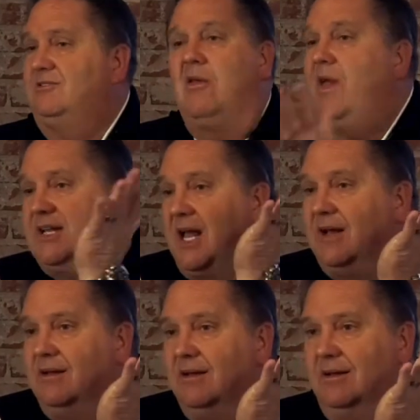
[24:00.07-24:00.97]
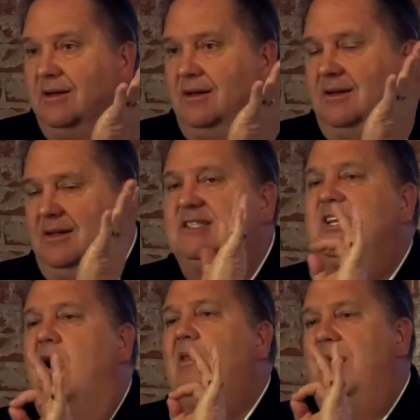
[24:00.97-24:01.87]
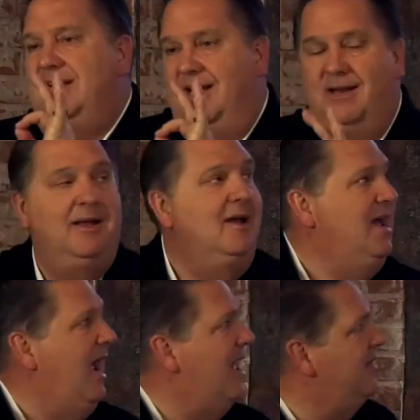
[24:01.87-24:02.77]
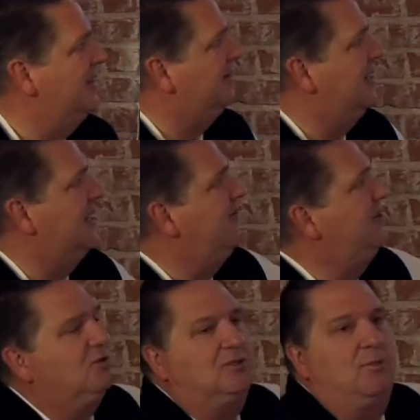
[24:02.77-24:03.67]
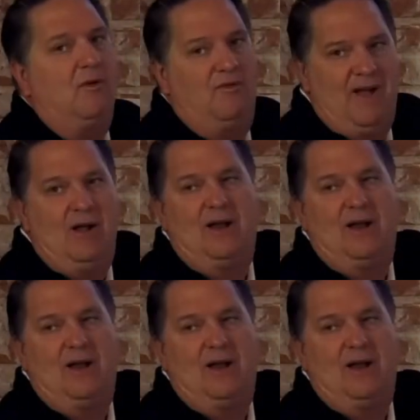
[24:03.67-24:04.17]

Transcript: all I did. That's all I did. And the difference was profound. I